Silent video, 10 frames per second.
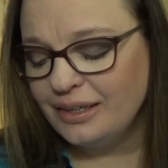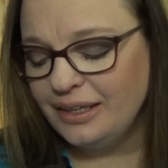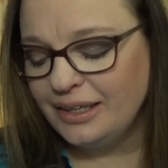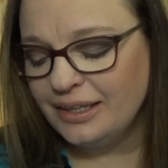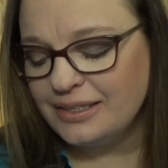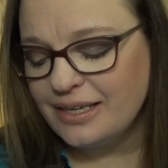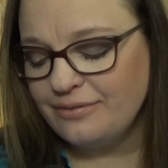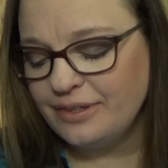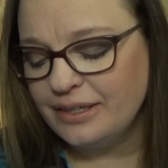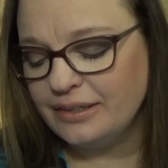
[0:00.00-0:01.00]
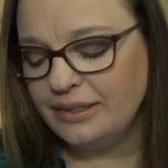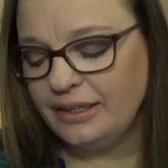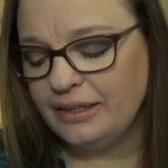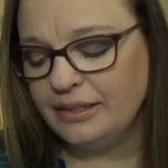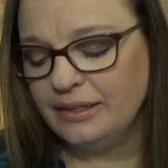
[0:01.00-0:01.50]
it can
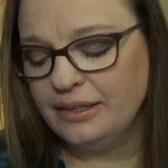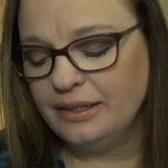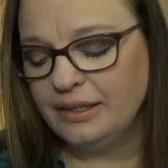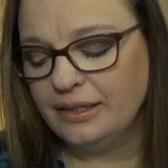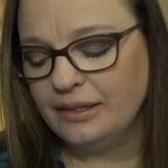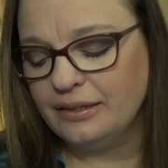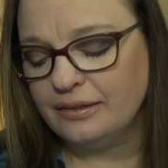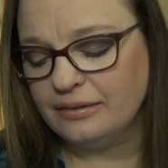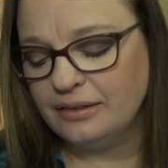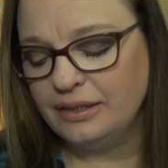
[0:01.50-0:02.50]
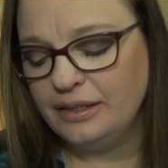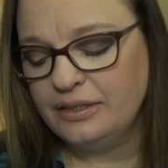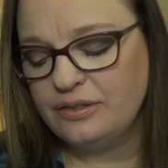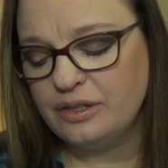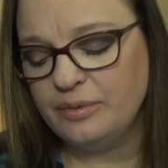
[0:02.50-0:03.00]
definitely
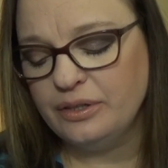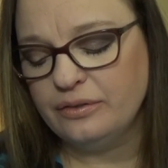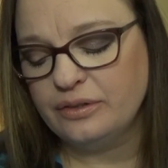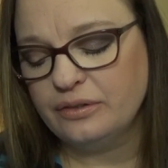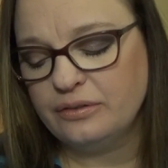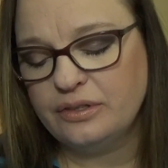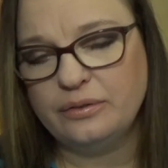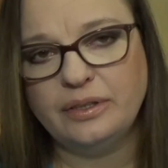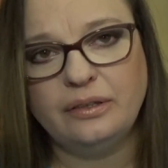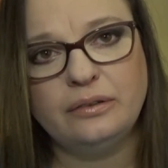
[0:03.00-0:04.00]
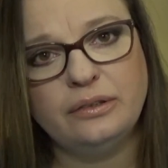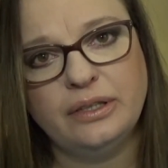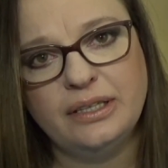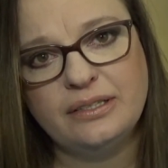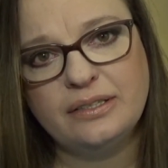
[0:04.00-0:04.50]
contribute to an
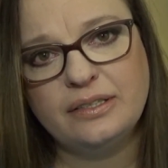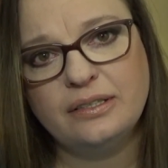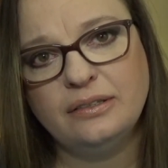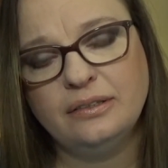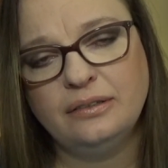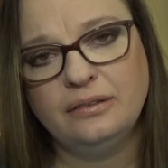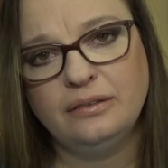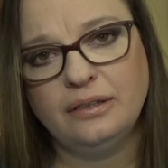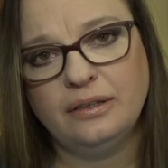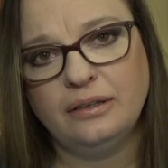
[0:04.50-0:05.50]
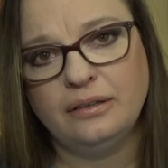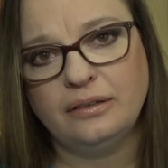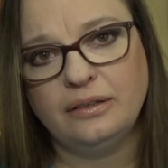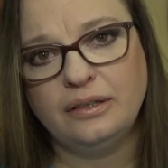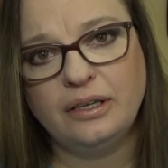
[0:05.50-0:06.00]
increased
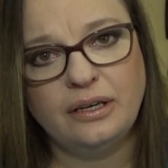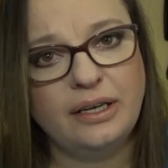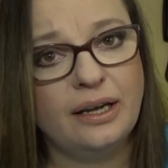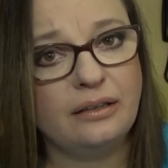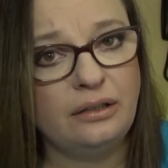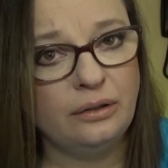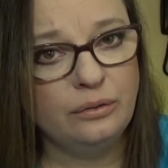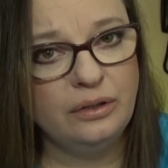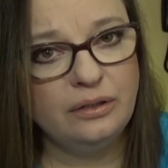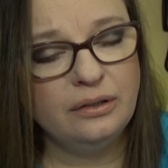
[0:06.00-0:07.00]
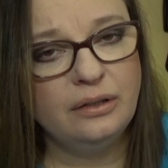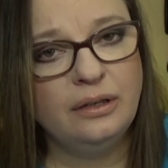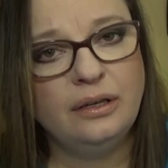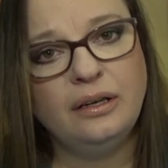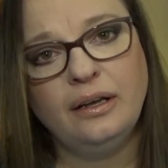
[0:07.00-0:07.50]
cardiac load,
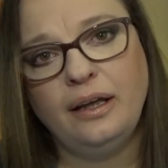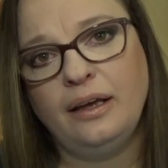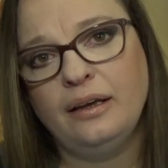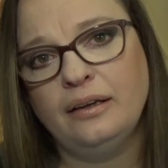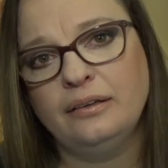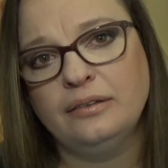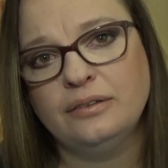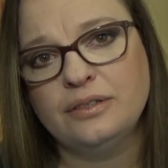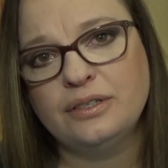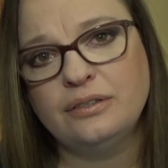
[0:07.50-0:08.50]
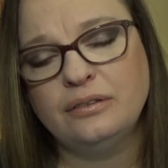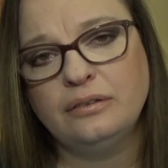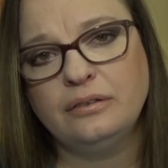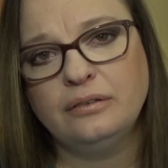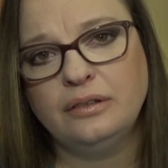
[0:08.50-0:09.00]
and
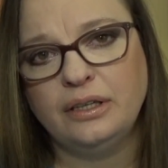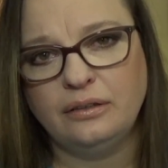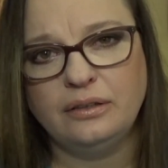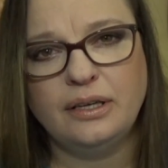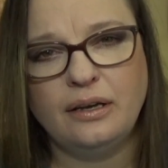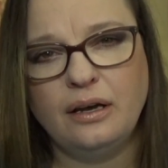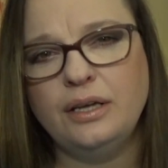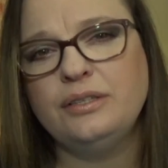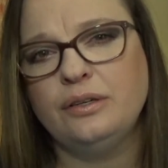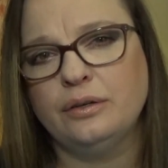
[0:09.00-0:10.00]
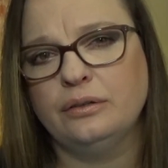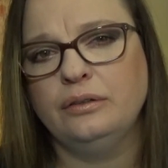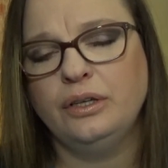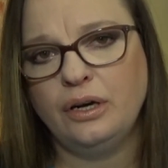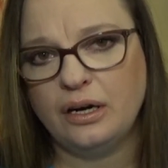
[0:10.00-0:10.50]
it can cause
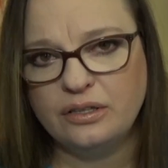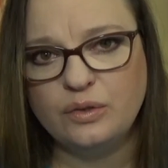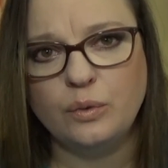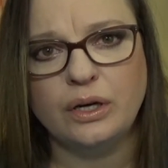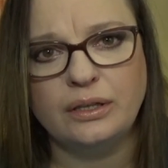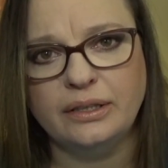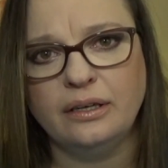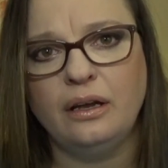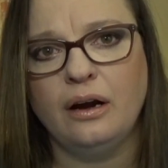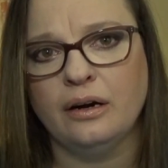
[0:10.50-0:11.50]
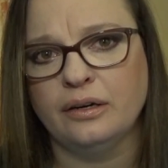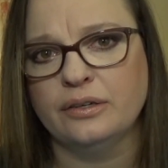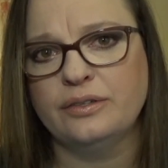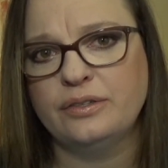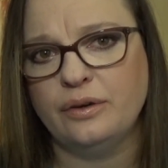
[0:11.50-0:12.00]
your heart to work a little harder.
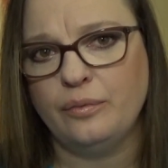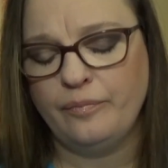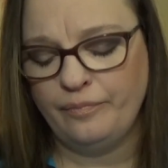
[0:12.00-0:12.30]
So